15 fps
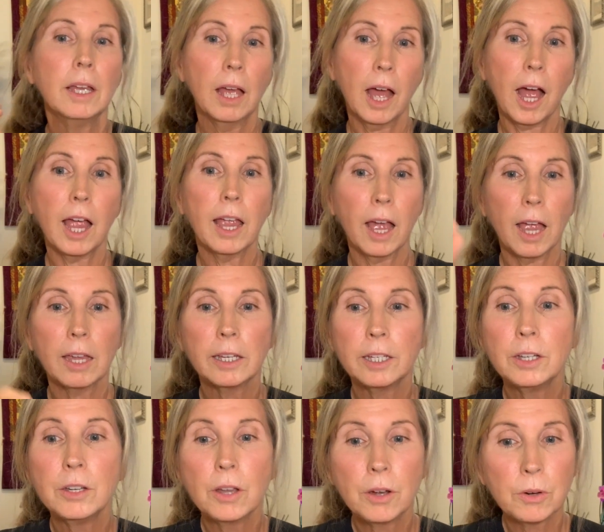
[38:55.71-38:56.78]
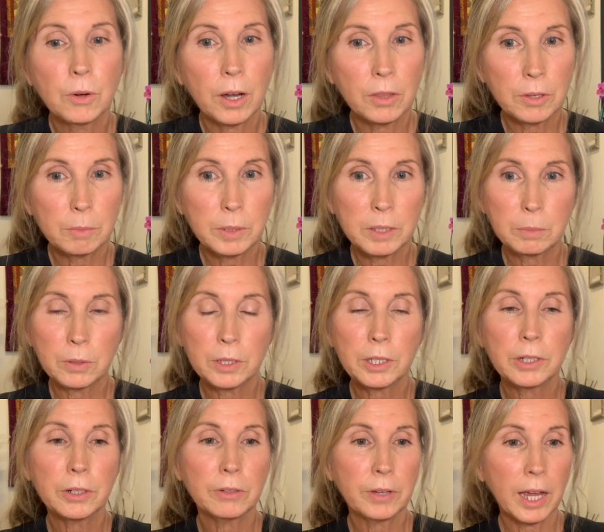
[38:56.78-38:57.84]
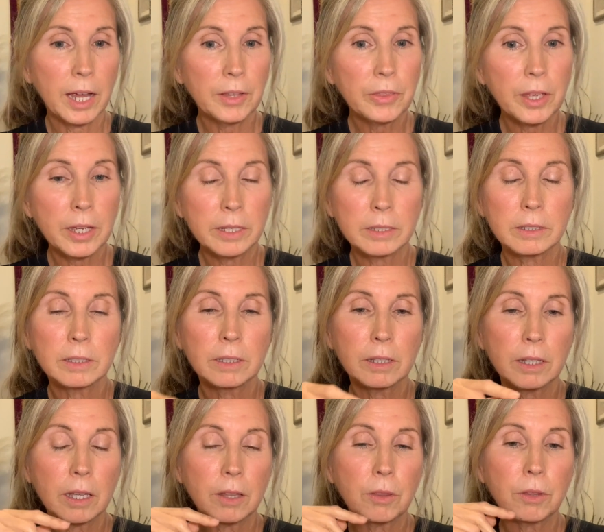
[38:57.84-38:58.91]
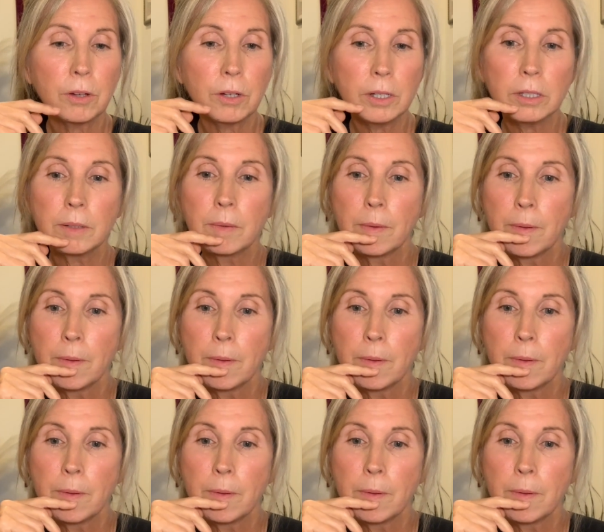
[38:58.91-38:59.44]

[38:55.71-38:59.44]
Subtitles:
I know other people here have had that thought.